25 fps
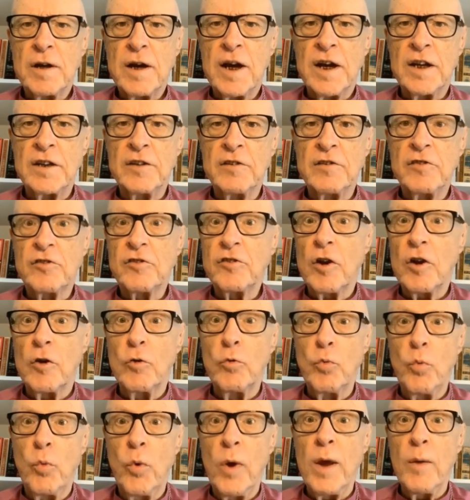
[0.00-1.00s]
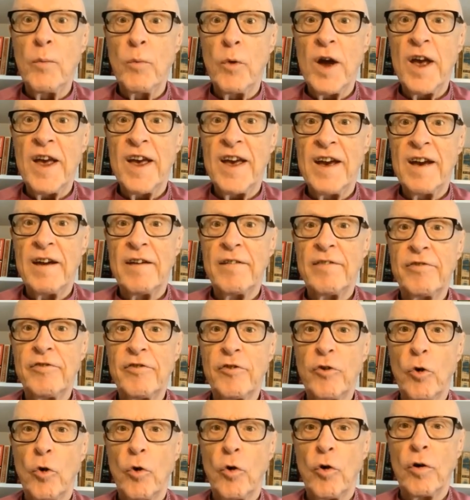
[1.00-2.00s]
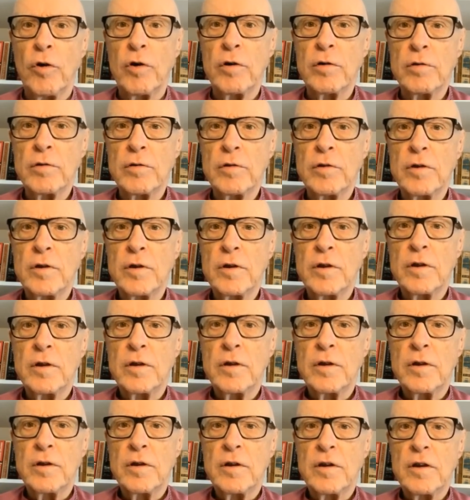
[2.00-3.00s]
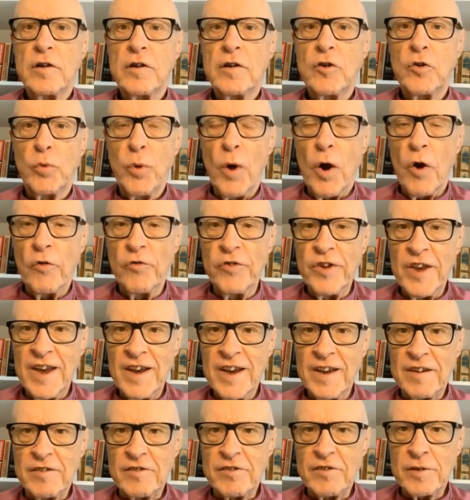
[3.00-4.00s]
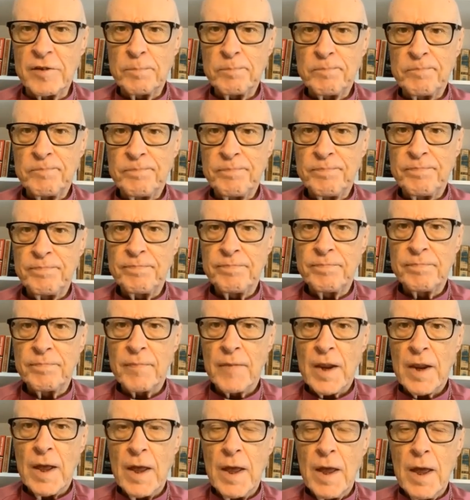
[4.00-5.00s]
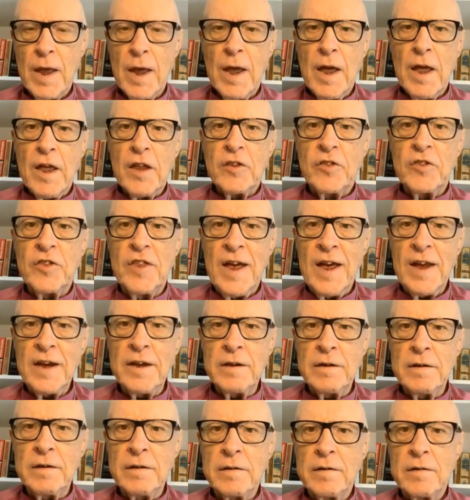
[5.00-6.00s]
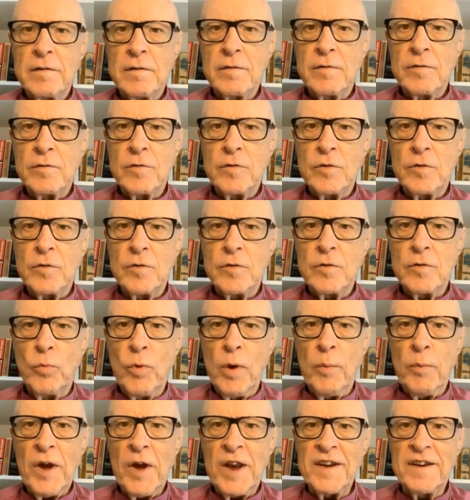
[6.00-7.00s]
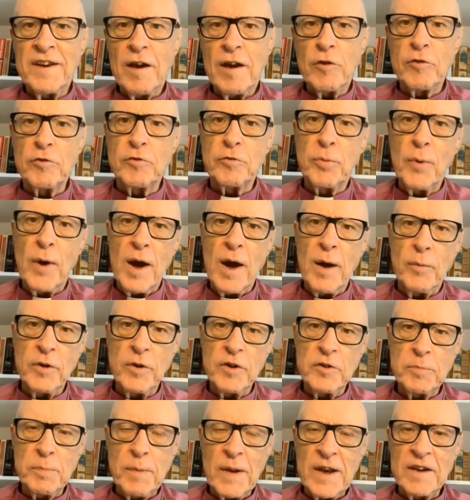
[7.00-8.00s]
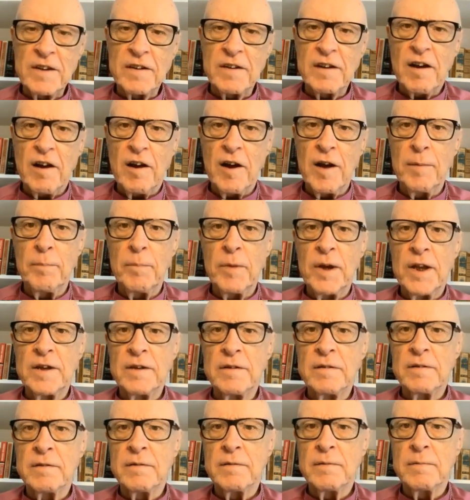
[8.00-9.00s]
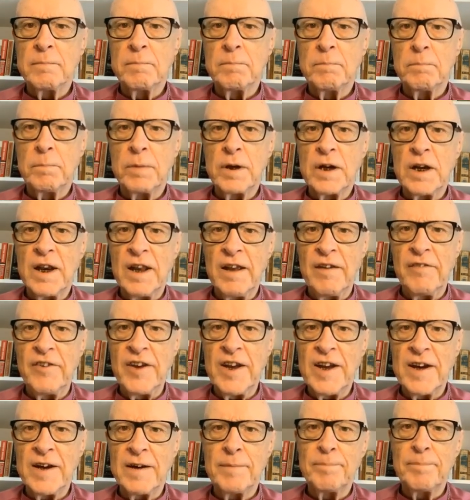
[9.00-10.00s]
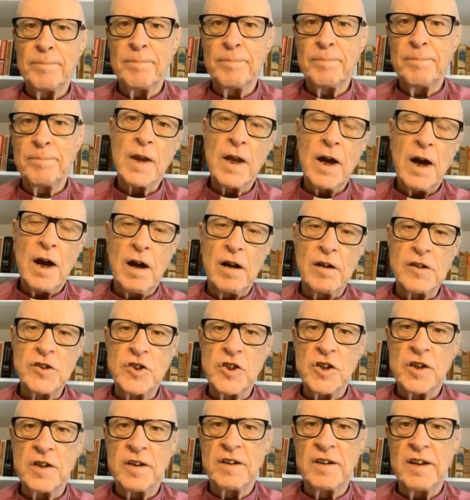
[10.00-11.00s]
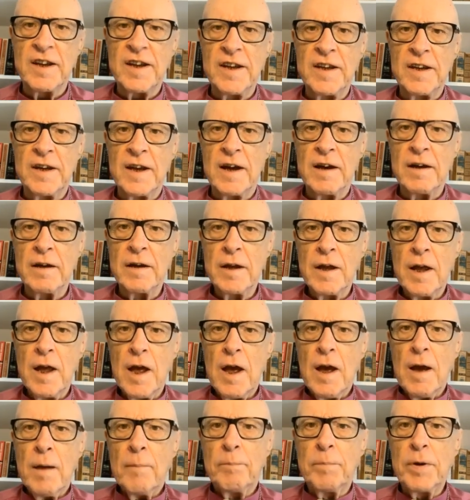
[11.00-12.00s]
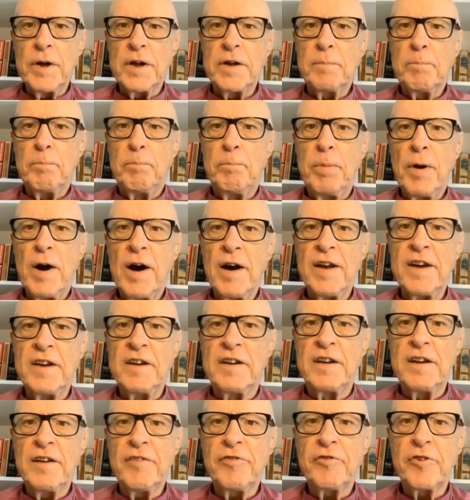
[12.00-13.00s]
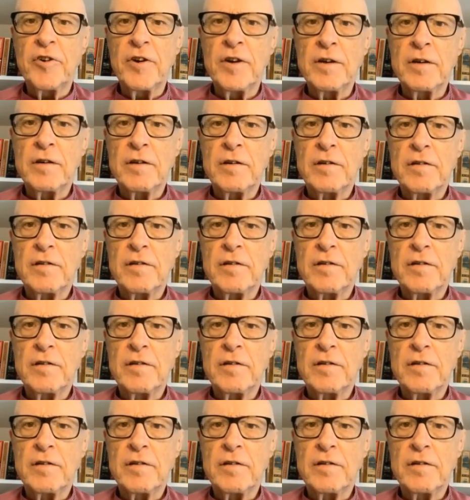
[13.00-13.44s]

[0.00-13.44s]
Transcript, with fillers: And so we were here for 12 years. Then we went elsewhere. We spent time in Bolivia, Argentina, but by different